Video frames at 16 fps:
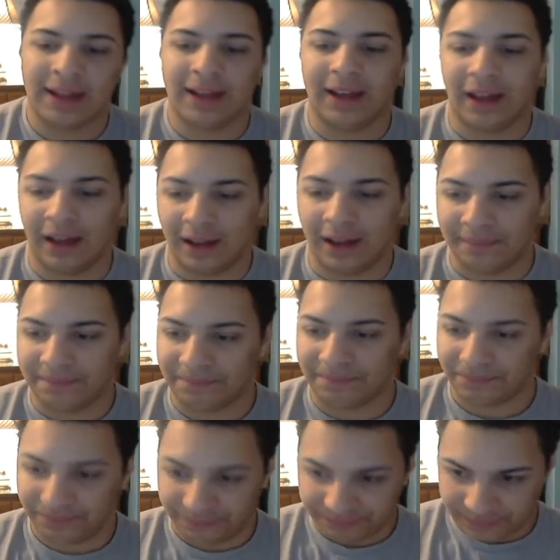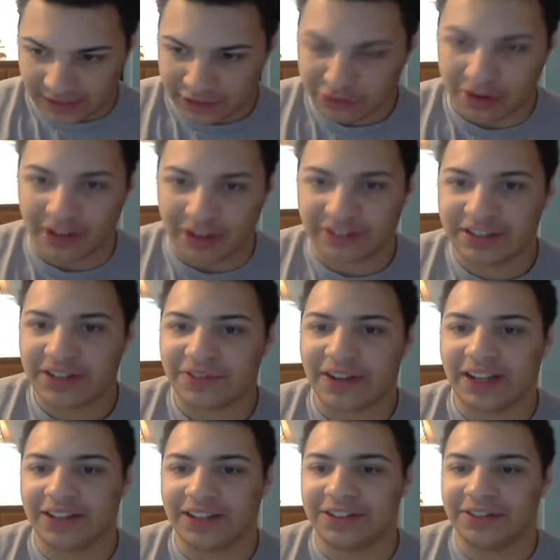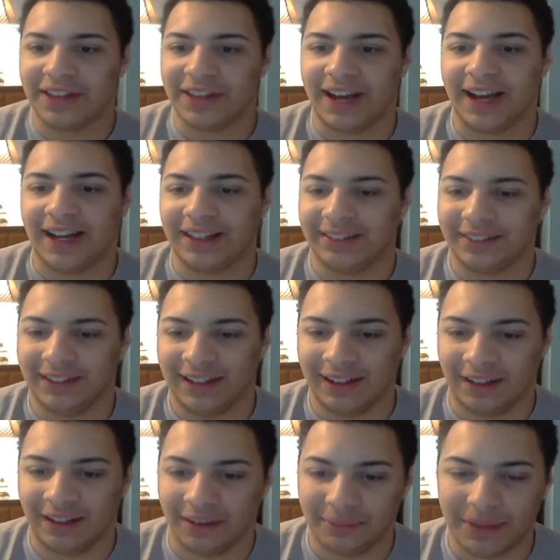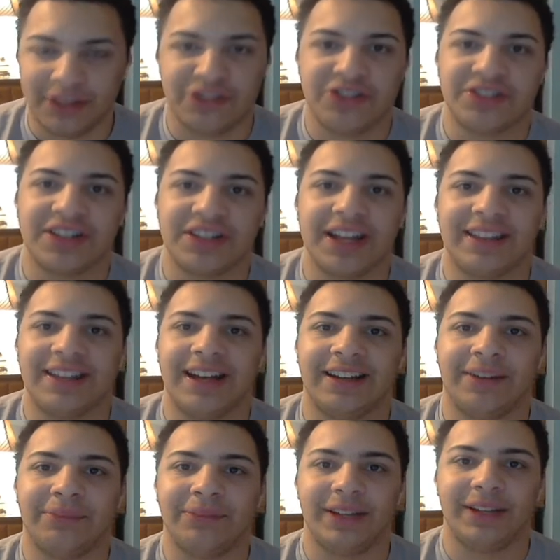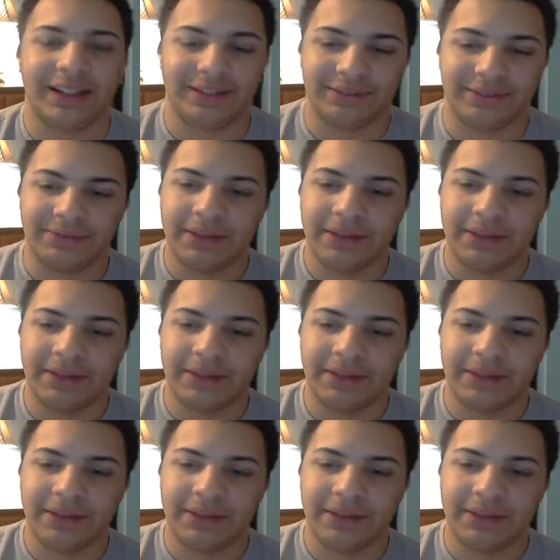So I'll see if I can do that and just get that update,